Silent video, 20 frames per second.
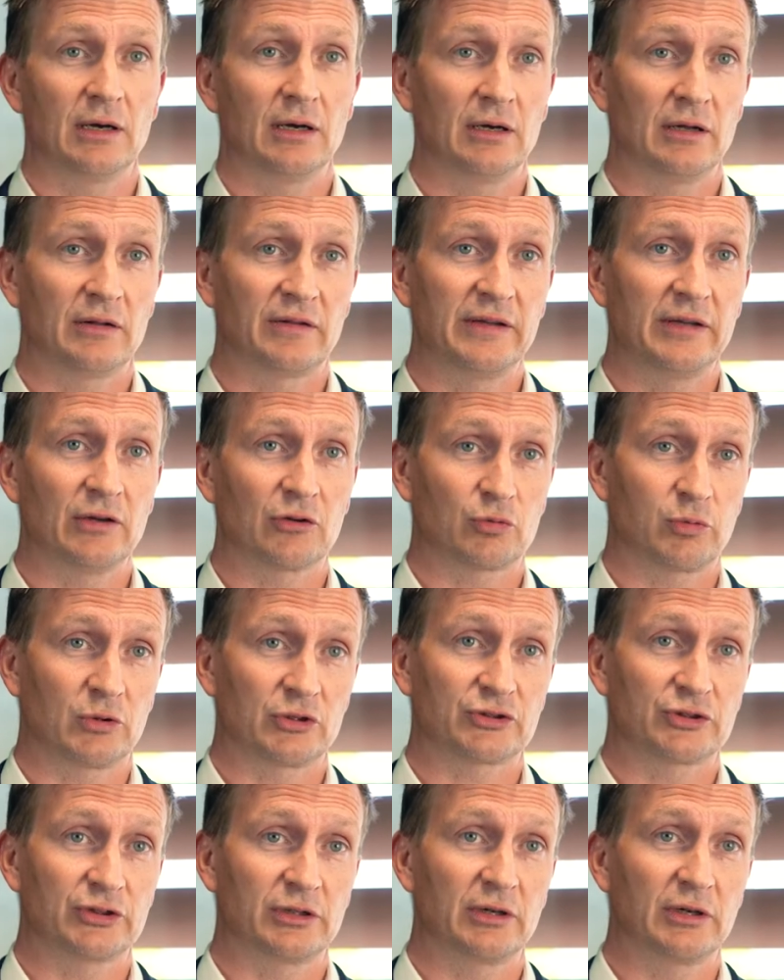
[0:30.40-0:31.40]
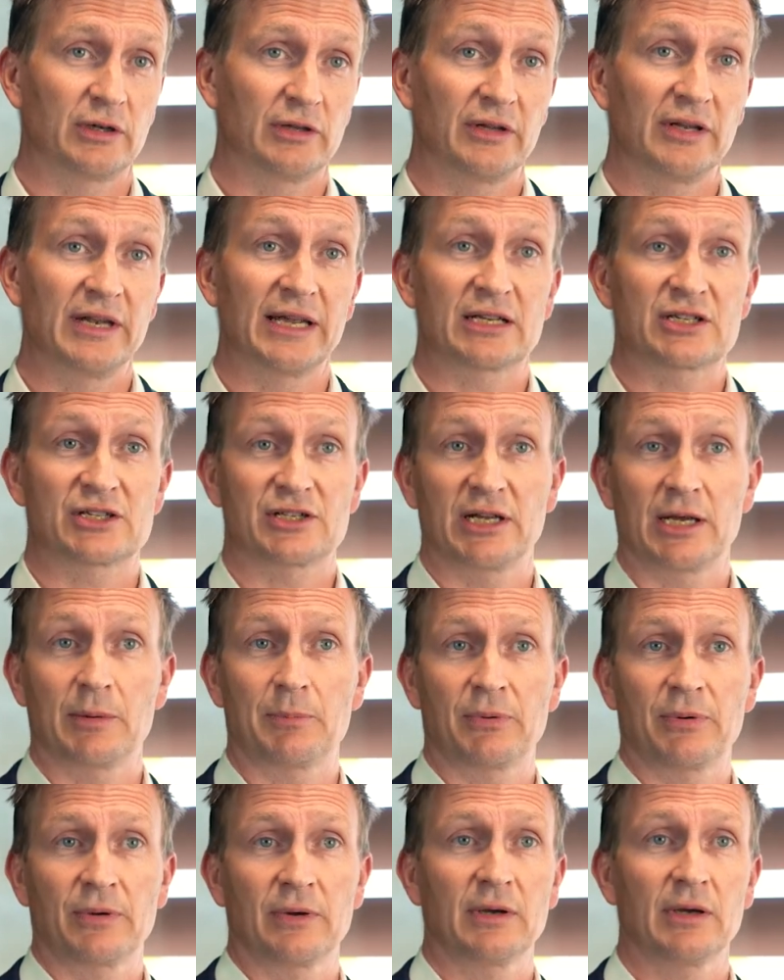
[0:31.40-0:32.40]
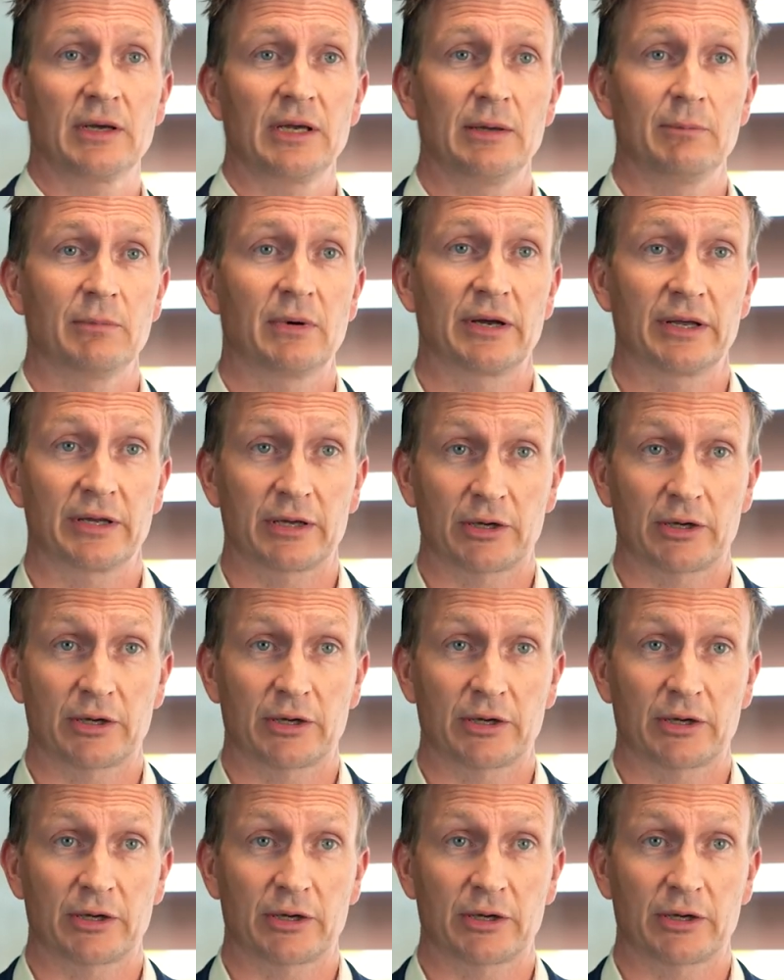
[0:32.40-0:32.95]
uh, TIAS was uh, the next step in my